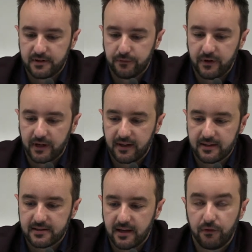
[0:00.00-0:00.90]
Is the
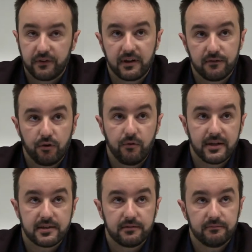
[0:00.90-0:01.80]
fact that everything
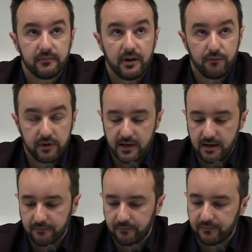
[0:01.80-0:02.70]
evaluates every
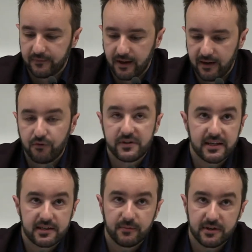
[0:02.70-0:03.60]
day, and
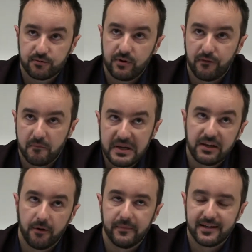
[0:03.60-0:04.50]
every 6 months we have a
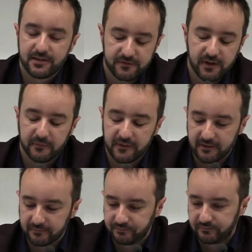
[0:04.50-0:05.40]
big update of
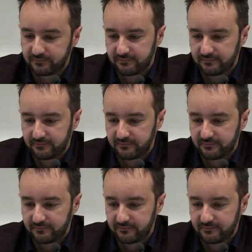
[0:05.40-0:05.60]
something.